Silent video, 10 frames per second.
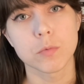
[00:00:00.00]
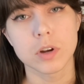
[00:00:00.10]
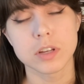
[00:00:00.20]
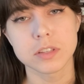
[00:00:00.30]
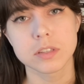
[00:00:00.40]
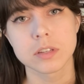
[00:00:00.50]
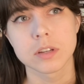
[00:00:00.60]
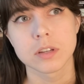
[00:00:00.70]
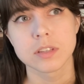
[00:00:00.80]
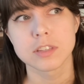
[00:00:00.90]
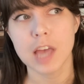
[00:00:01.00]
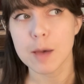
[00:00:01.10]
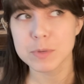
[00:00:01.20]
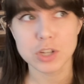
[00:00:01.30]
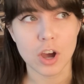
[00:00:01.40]
was
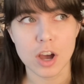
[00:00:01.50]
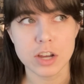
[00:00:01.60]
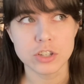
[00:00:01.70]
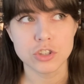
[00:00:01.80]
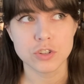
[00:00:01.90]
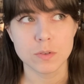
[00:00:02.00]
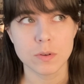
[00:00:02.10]
sabotaged